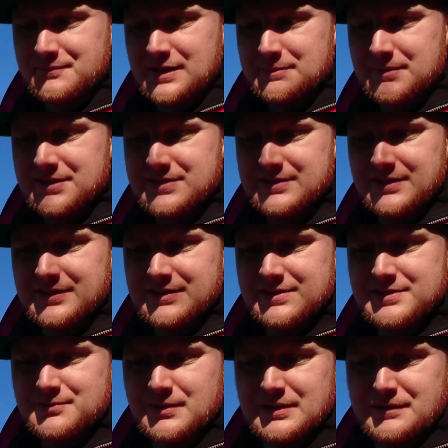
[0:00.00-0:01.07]
My
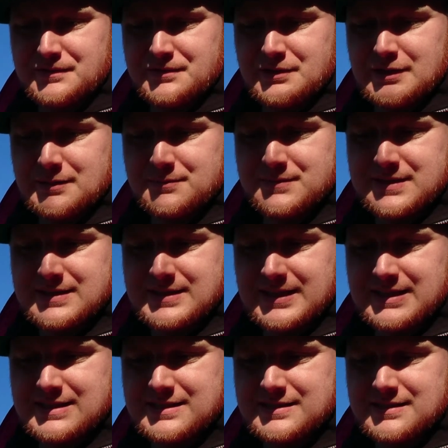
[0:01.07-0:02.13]
Stardust went from
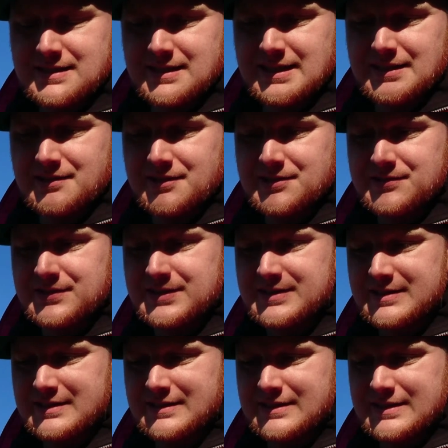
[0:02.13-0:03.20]

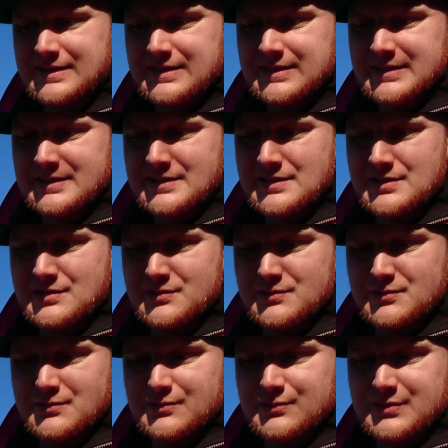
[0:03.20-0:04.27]
6,800
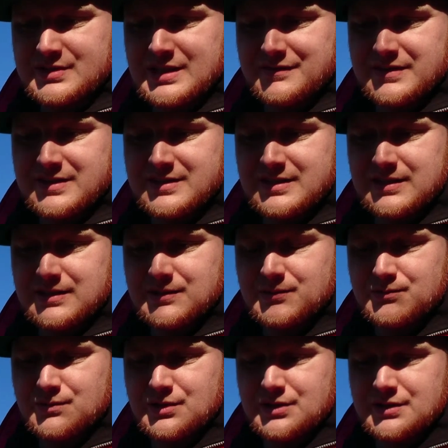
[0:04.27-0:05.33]
to
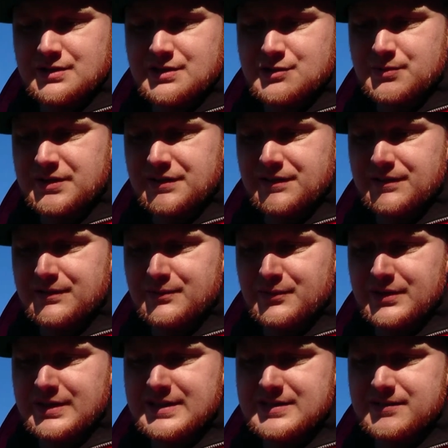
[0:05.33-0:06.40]

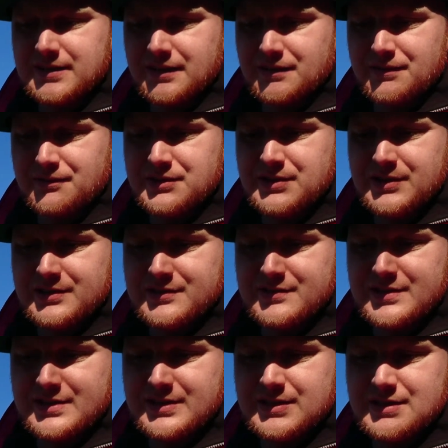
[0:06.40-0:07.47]
17,123. So like
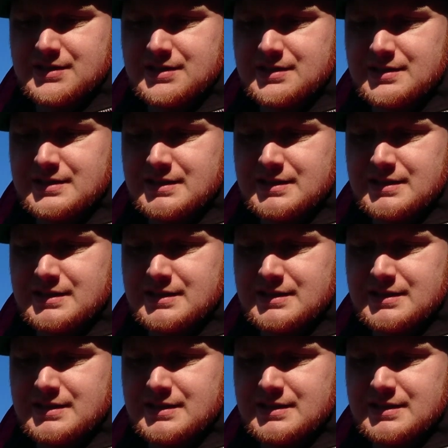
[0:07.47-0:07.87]
300